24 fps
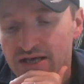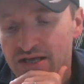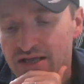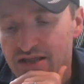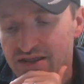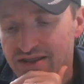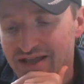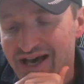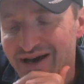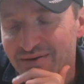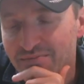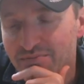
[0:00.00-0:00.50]

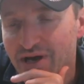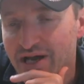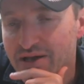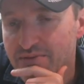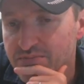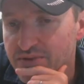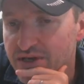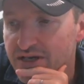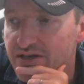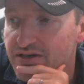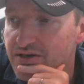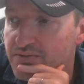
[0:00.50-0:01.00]
That
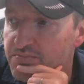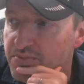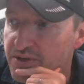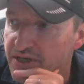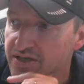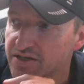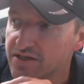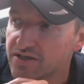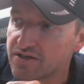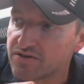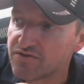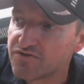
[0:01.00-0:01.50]
might be an
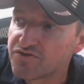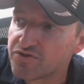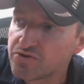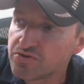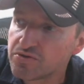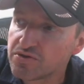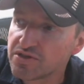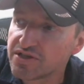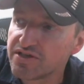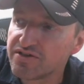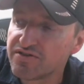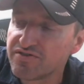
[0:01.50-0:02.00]
opinion if
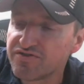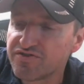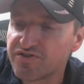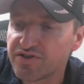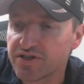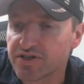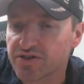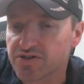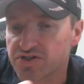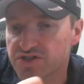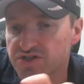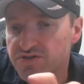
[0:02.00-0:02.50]
you live
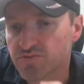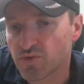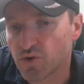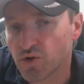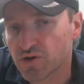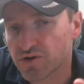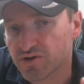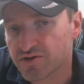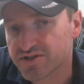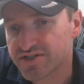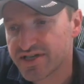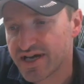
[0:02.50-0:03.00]
in a
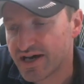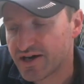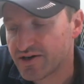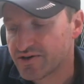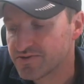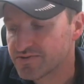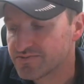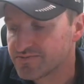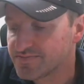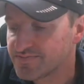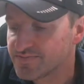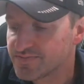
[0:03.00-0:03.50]
smaller
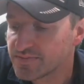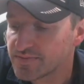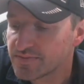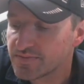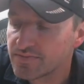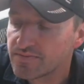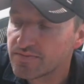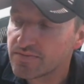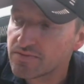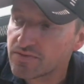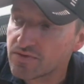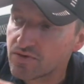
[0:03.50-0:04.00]
town,
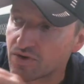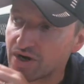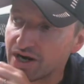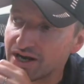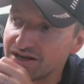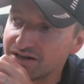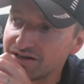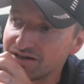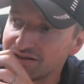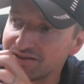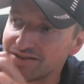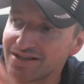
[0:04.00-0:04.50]
right?